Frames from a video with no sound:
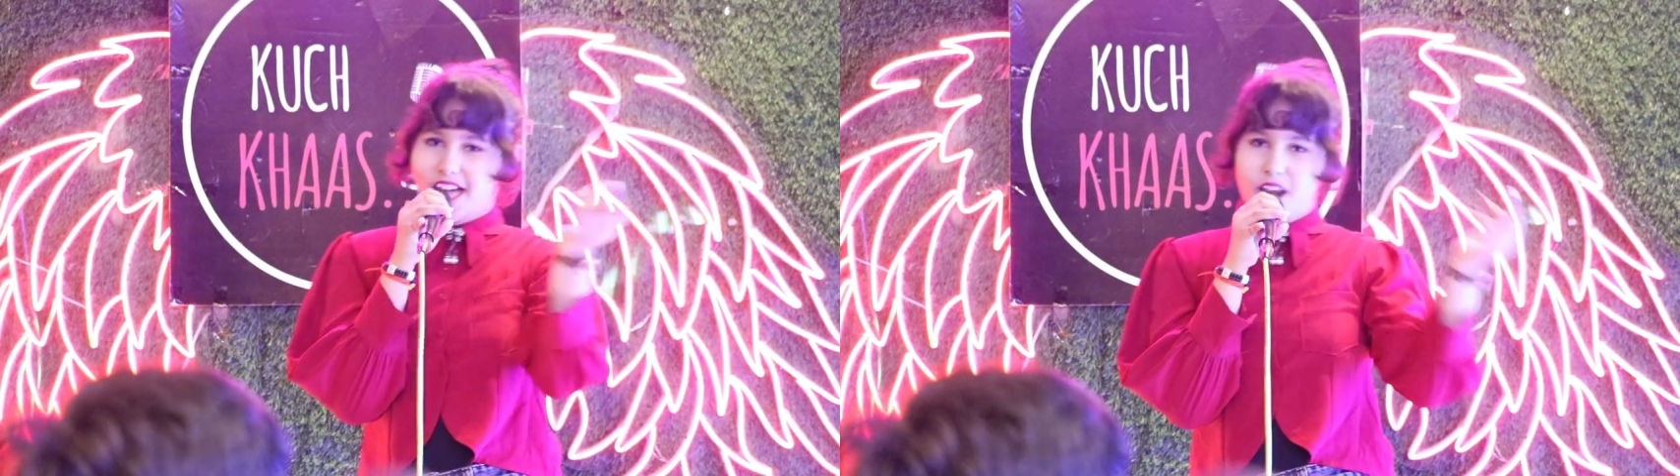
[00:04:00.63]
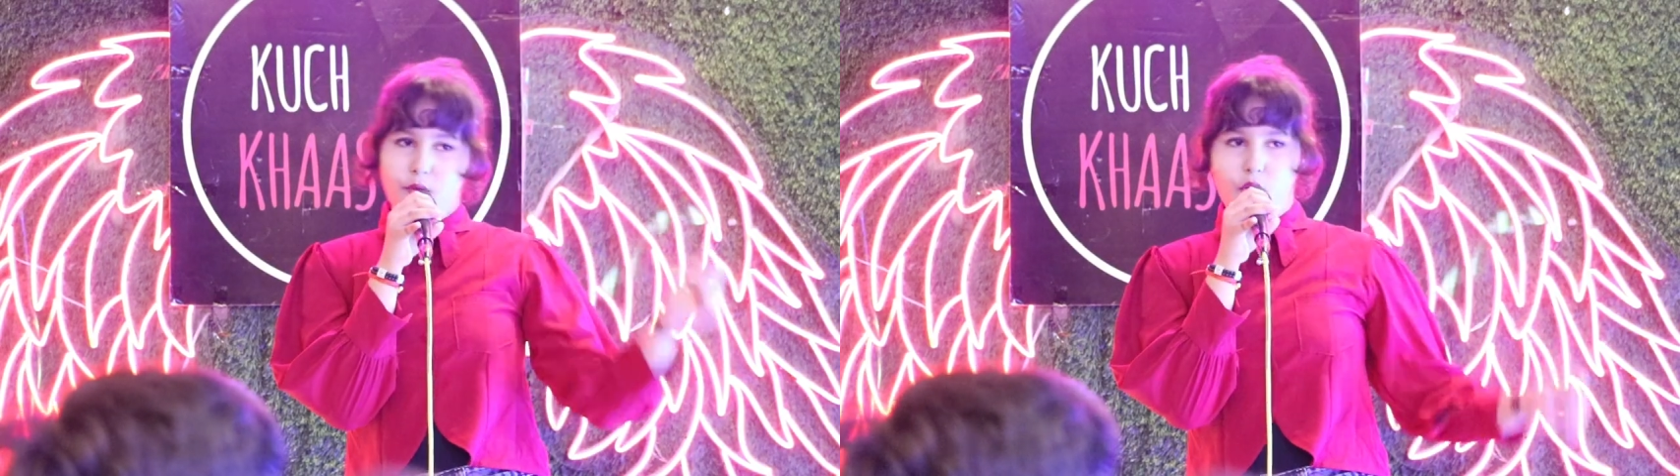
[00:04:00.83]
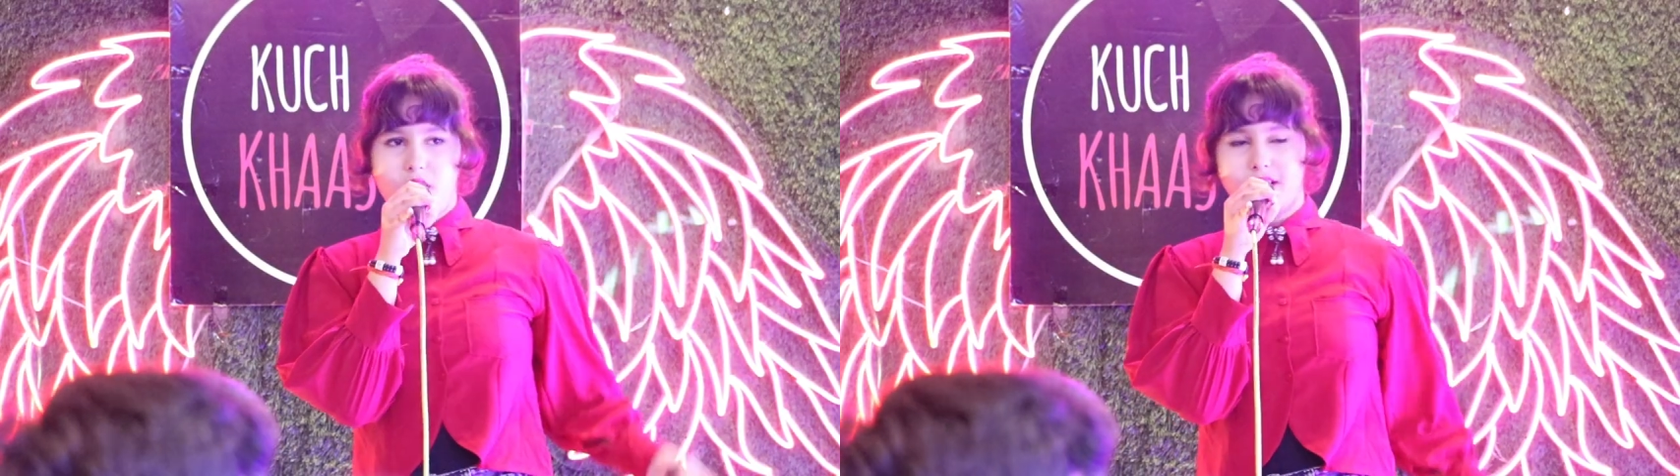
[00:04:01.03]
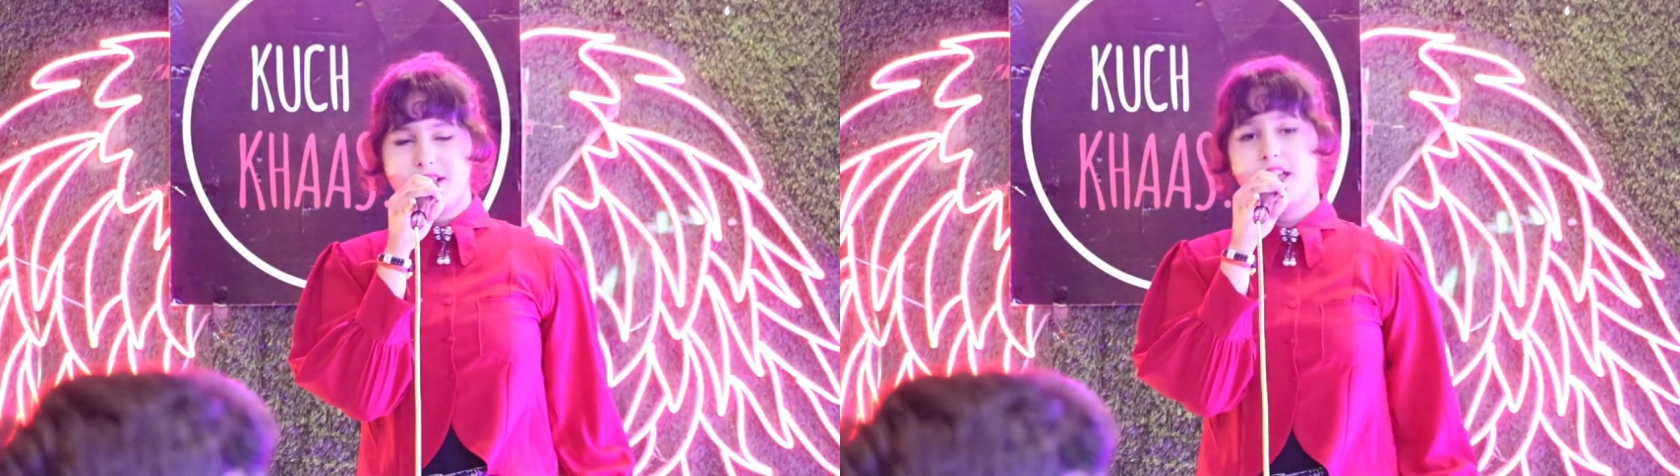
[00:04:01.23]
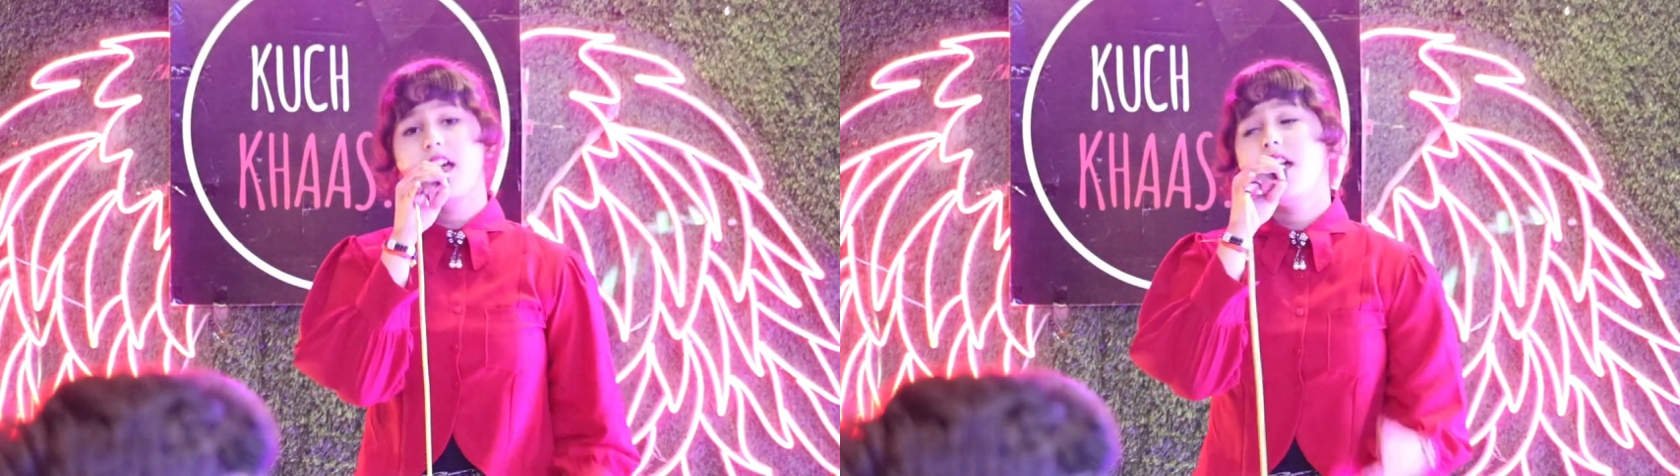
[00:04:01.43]
the hell I
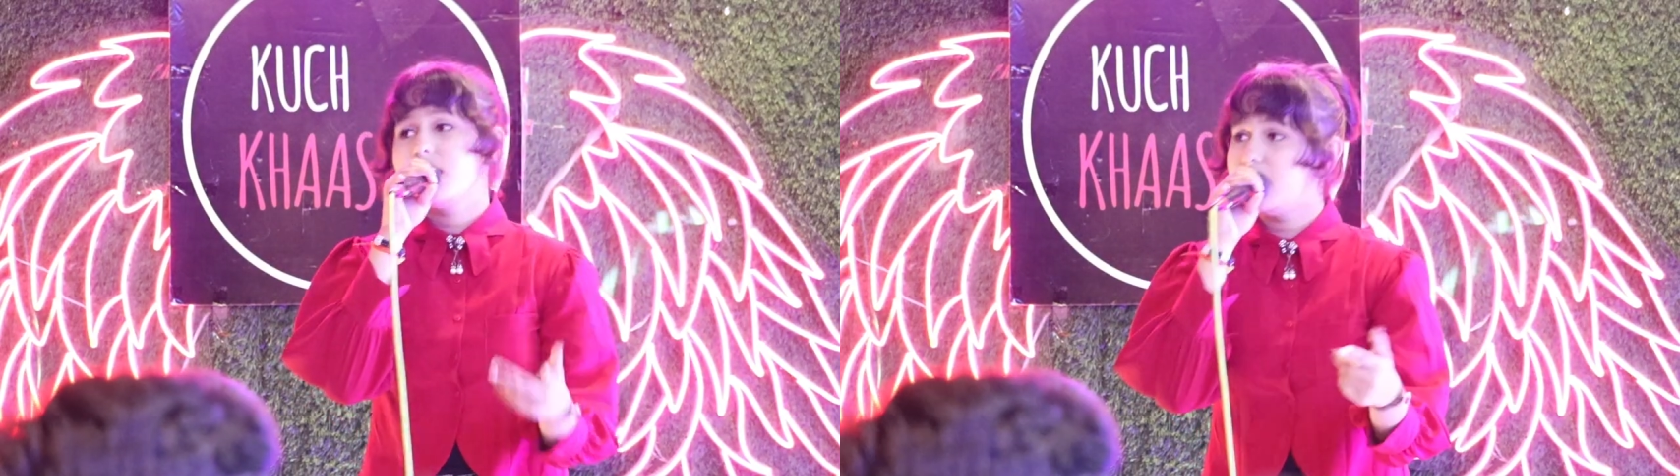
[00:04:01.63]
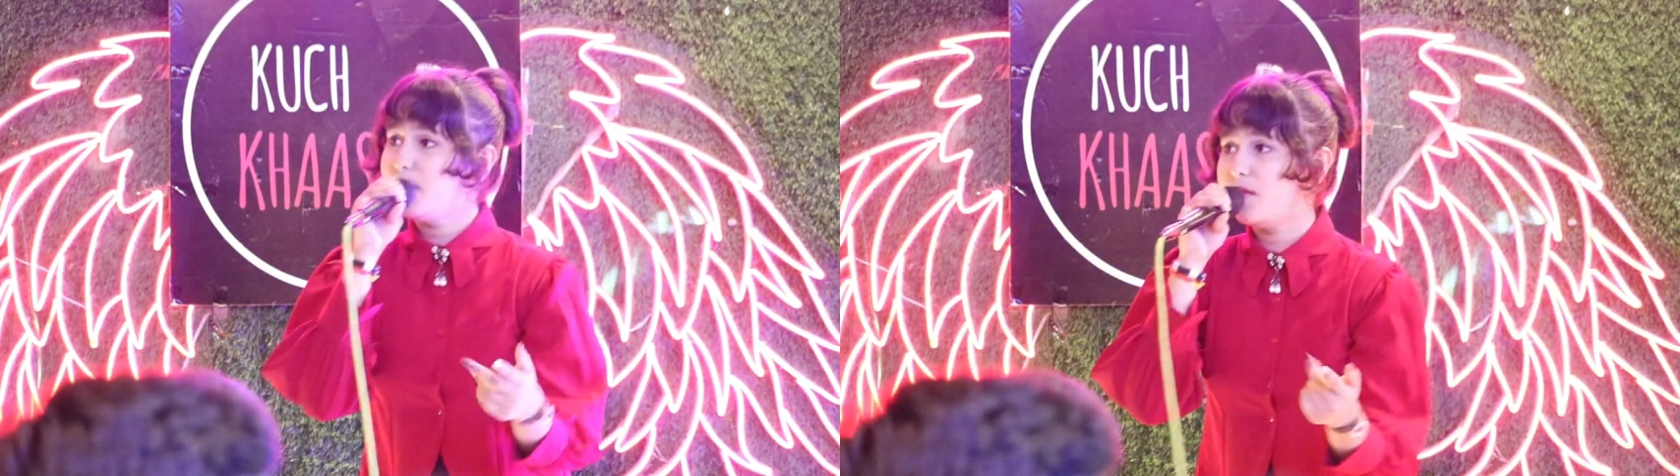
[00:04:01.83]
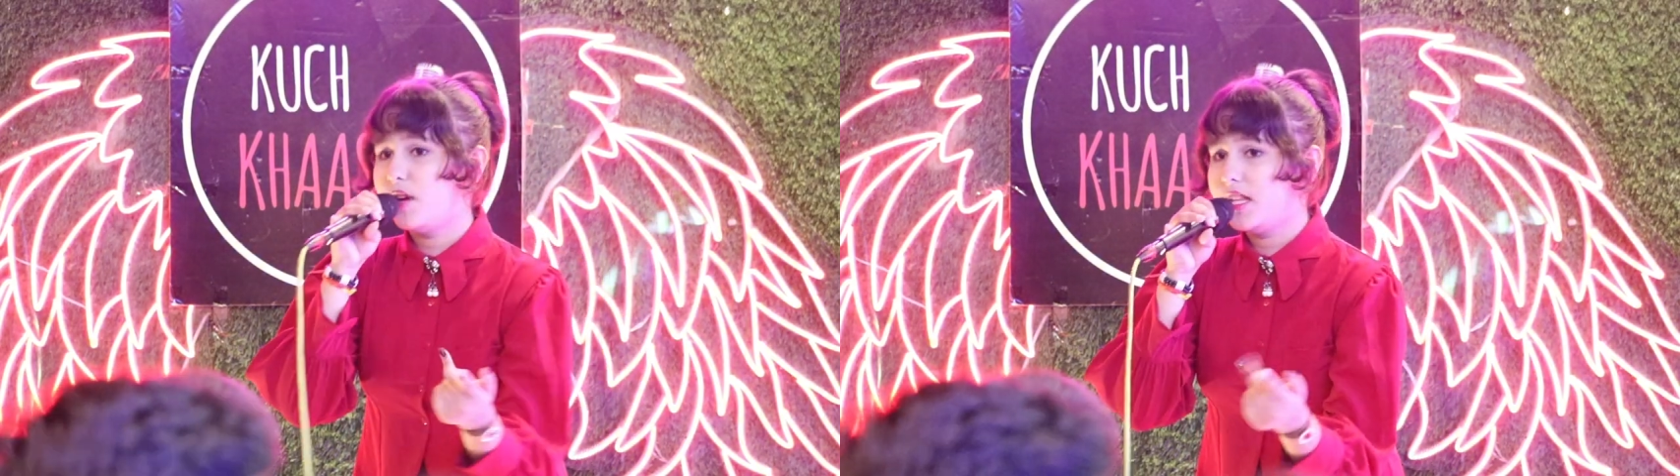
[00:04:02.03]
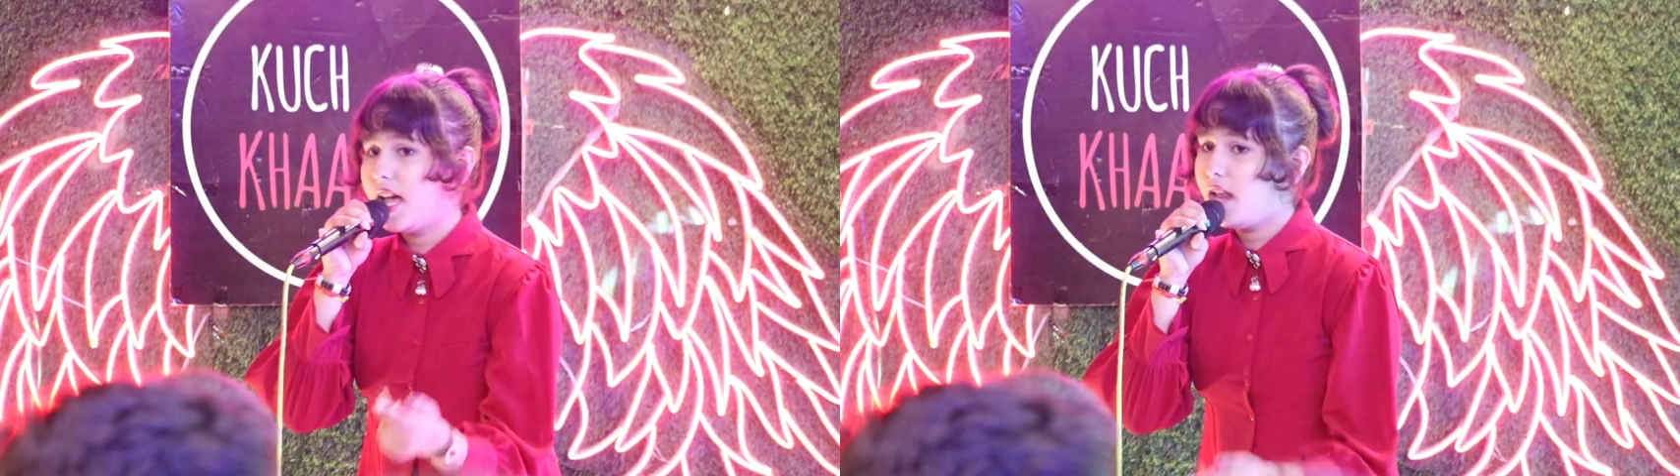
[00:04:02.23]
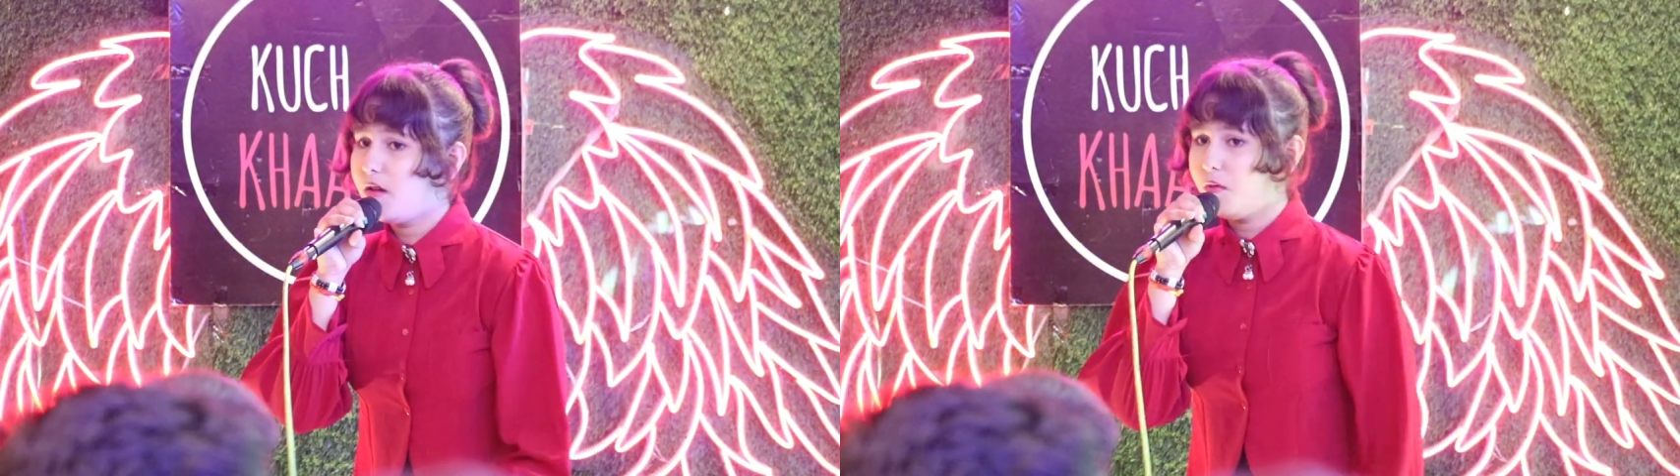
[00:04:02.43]
want. Give me what the
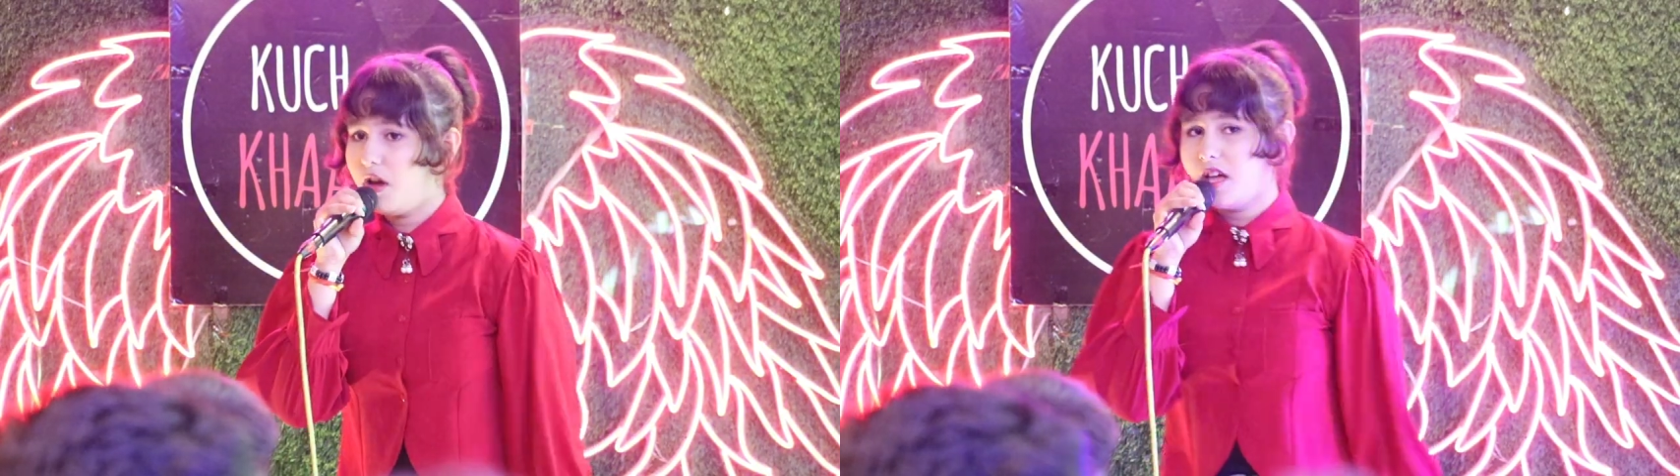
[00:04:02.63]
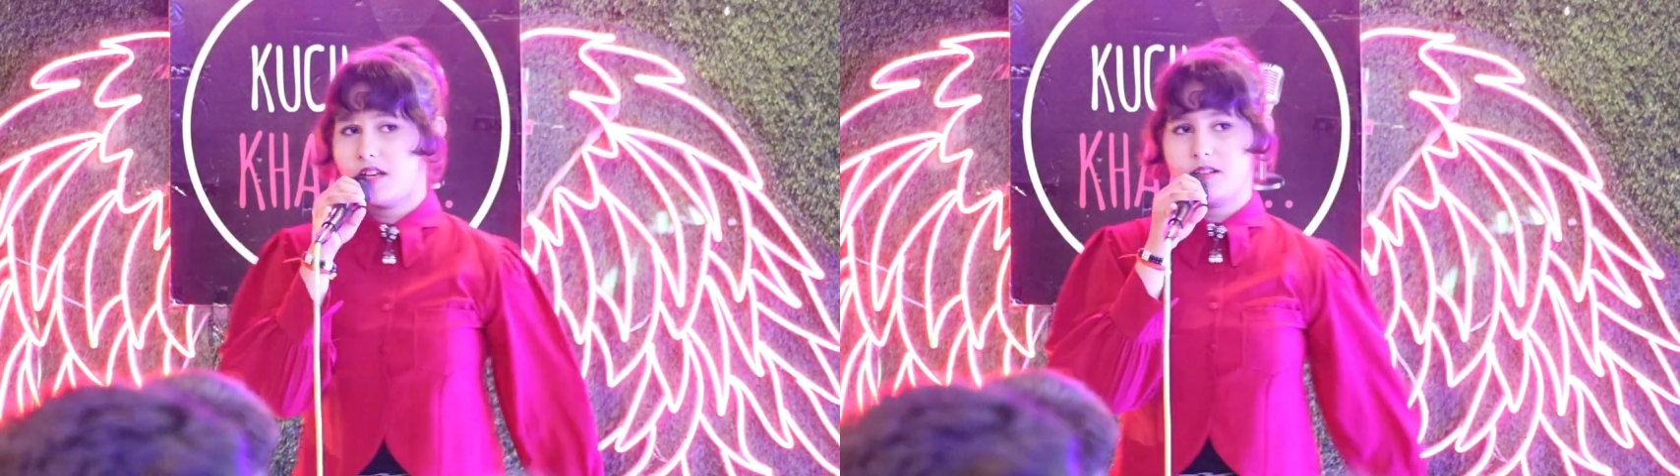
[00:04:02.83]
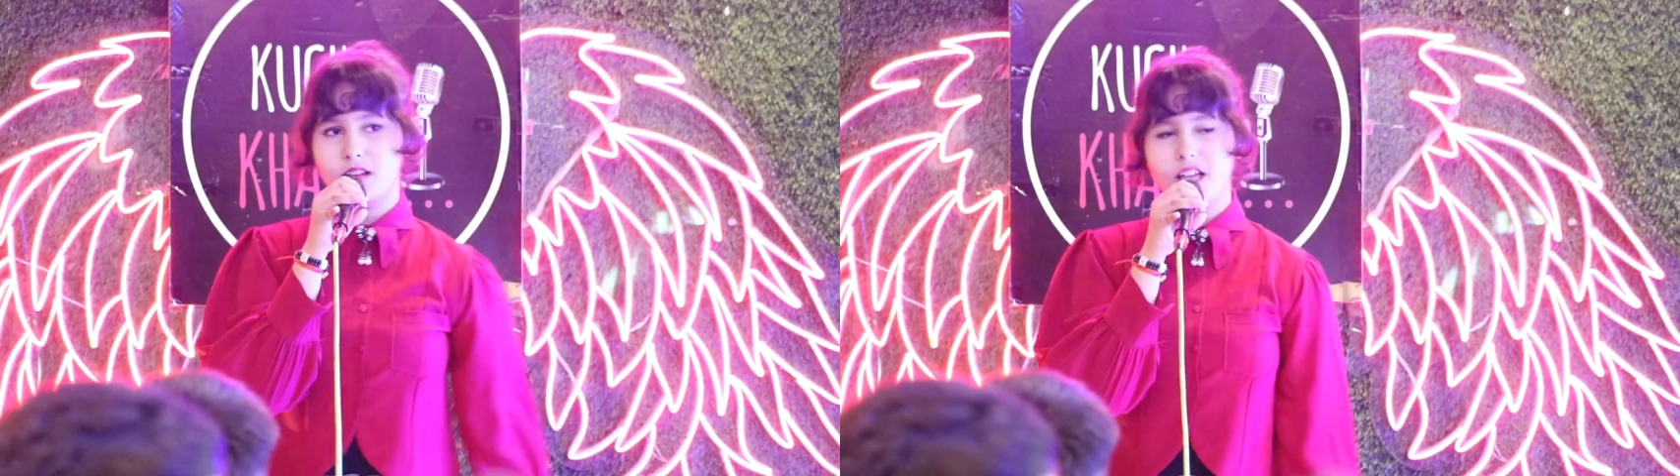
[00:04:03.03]
hell I want.